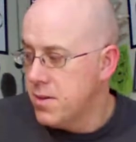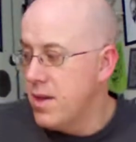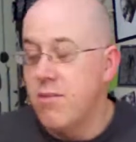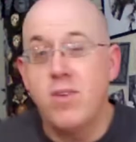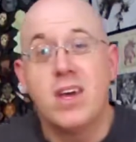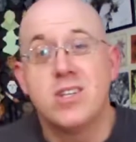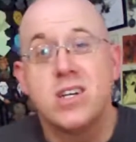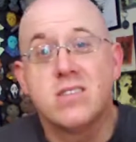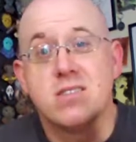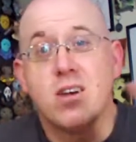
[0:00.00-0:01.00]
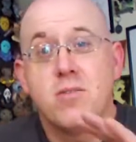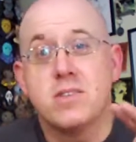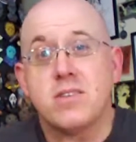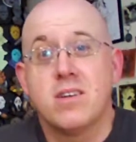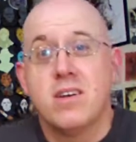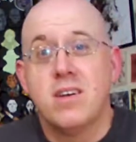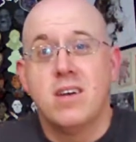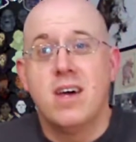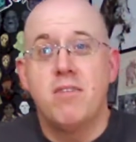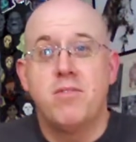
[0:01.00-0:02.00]
And VHS is always going to
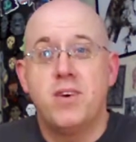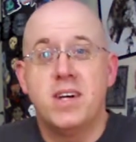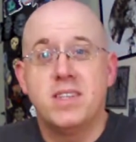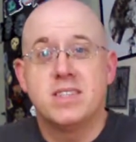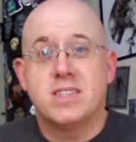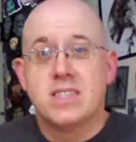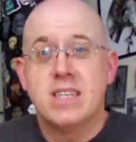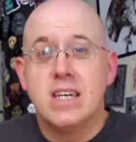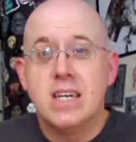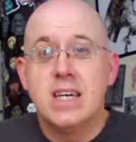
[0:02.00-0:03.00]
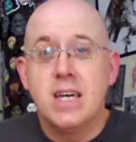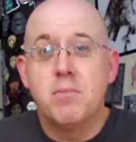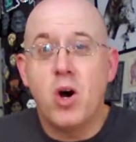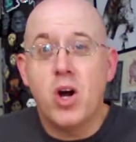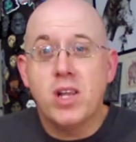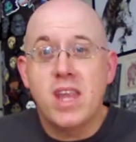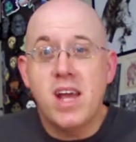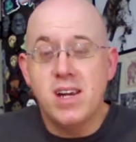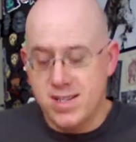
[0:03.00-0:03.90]
have a fondness in my heart there.